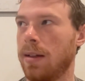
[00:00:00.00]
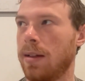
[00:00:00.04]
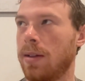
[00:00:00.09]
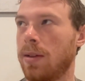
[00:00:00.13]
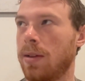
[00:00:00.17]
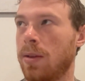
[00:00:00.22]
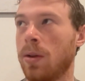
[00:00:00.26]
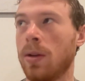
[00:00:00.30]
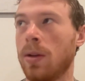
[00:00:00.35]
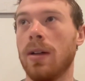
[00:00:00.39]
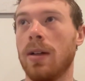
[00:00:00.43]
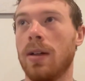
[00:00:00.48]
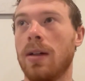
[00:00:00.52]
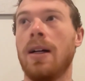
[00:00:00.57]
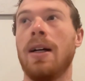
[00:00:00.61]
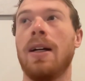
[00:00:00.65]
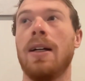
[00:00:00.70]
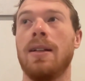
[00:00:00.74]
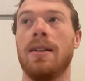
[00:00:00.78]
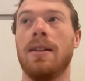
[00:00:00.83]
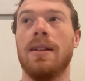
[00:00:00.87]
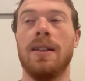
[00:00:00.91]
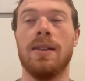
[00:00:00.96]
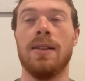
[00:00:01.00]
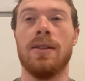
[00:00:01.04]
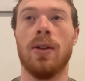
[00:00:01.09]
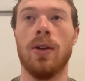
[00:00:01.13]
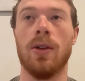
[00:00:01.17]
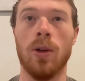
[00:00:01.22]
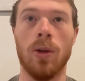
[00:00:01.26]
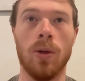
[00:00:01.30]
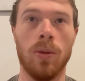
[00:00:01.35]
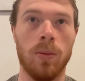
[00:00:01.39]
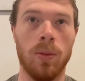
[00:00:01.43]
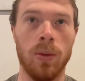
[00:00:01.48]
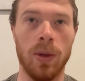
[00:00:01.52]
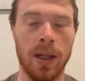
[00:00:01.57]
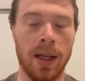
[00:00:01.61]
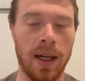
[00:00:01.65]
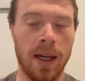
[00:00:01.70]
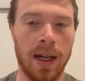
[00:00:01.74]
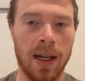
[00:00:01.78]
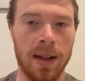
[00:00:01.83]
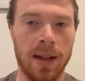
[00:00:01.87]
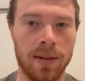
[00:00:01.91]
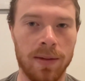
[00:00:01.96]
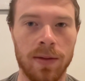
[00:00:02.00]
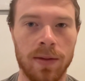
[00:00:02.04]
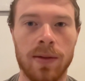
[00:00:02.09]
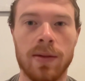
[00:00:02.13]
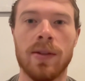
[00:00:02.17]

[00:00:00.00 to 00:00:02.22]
or I at least hope we have